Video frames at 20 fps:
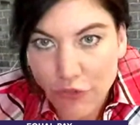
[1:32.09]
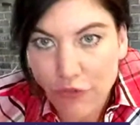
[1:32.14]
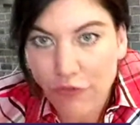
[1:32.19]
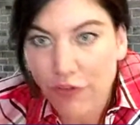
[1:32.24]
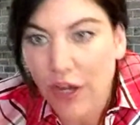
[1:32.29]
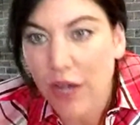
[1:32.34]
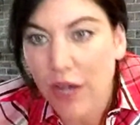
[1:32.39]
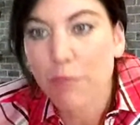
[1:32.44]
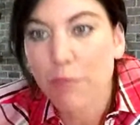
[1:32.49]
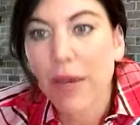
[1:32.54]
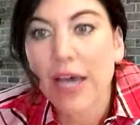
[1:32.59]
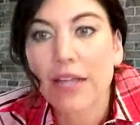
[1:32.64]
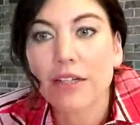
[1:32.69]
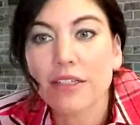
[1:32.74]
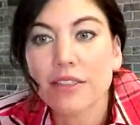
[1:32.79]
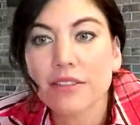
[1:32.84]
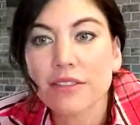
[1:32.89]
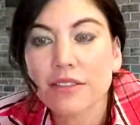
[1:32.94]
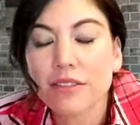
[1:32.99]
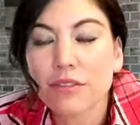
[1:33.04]
fought
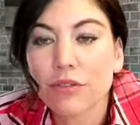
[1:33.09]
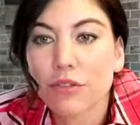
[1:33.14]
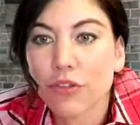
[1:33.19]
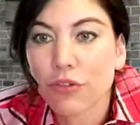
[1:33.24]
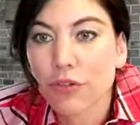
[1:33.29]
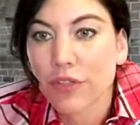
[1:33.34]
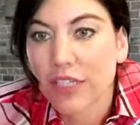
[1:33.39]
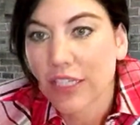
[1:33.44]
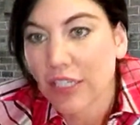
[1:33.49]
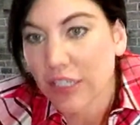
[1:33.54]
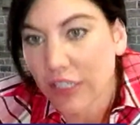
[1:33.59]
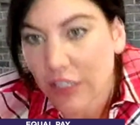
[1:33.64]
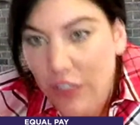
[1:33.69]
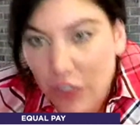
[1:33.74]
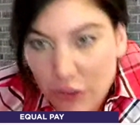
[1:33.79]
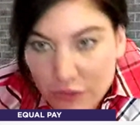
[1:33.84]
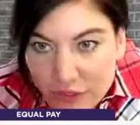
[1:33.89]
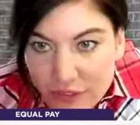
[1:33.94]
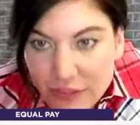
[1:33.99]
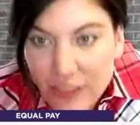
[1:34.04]
battles through the
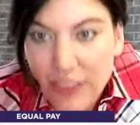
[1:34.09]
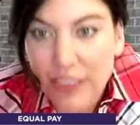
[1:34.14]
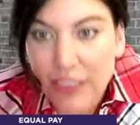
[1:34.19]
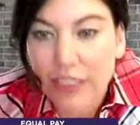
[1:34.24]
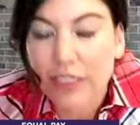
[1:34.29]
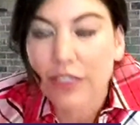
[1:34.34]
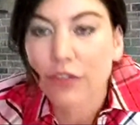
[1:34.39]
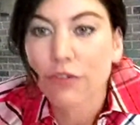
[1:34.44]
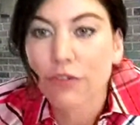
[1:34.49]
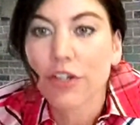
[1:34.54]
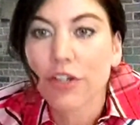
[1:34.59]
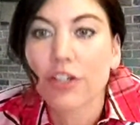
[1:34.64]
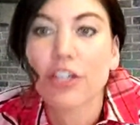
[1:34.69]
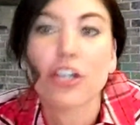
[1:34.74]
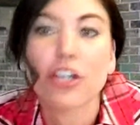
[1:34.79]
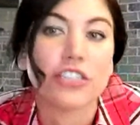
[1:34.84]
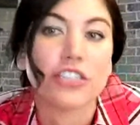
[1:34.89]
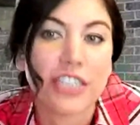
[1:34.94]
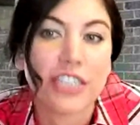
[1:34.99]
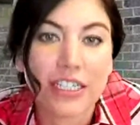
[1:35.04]
EEOC and through our
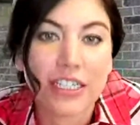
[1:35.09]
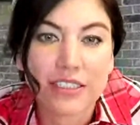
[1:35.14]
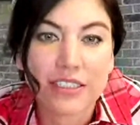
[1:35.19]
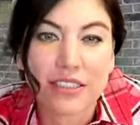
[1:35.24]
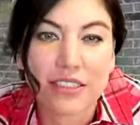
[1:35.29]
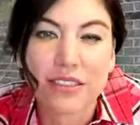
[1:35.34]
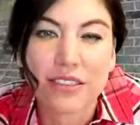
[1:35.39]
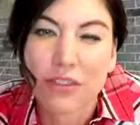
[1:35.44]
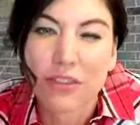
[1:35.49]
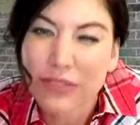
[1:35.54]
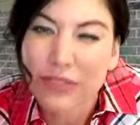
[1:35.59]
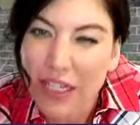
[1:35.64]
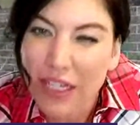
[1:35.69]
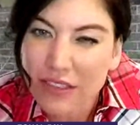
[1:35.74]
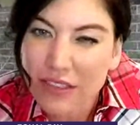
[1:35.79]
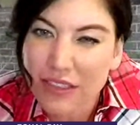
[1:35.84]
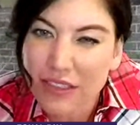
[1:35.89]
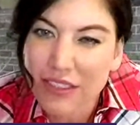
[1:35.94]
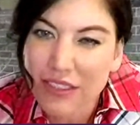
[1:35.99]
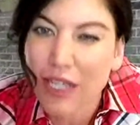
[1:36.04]
negotiations. And there was
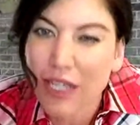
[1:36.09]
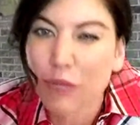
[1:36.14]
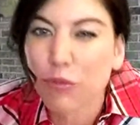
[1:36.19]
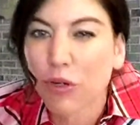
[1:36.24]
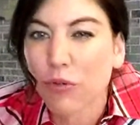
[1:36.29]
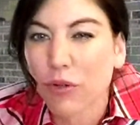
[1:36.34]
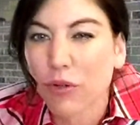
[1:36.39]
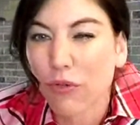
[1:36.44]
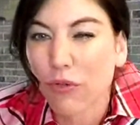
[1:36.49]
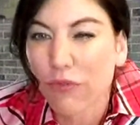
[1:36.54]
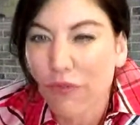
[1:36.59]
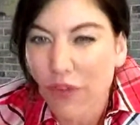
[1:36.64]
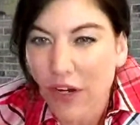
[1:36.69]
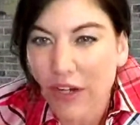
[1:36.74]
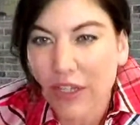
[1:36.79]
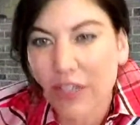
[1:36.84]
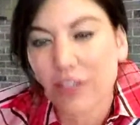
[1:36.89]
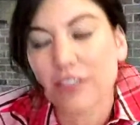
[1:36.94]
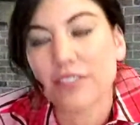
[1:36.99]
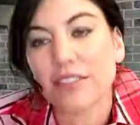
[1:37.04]
actually a time where we were
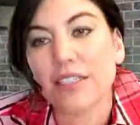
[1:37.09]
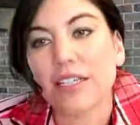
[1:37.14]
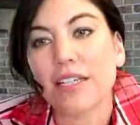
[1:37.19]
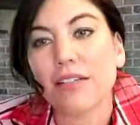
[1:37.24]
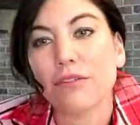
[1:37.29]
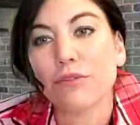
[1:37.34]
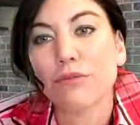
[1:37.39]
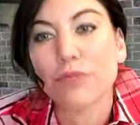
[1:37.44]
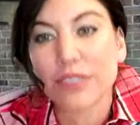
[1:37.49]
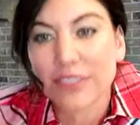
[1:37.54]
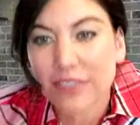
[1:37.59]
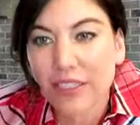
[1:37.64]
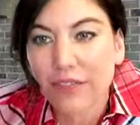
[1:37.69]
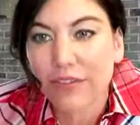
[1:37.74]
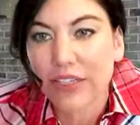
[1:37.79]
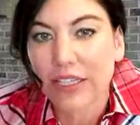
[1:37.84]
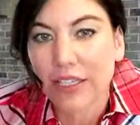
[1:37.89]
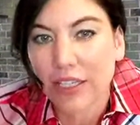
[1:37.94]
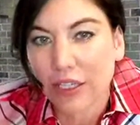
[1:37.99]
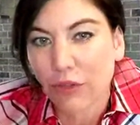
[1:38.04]
very close to
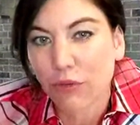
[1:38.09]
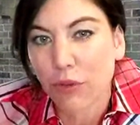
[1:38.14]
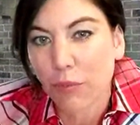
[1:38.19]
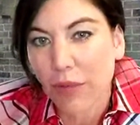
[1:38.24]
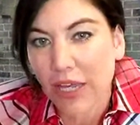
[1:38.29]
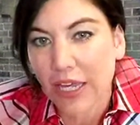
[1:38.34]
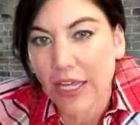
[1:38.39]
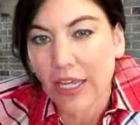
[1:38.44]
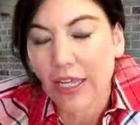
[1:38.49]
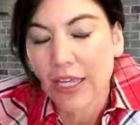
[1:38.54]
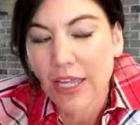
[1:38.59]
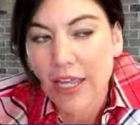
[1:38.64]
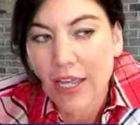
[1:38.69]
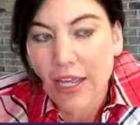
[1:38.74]
receiving equal pay.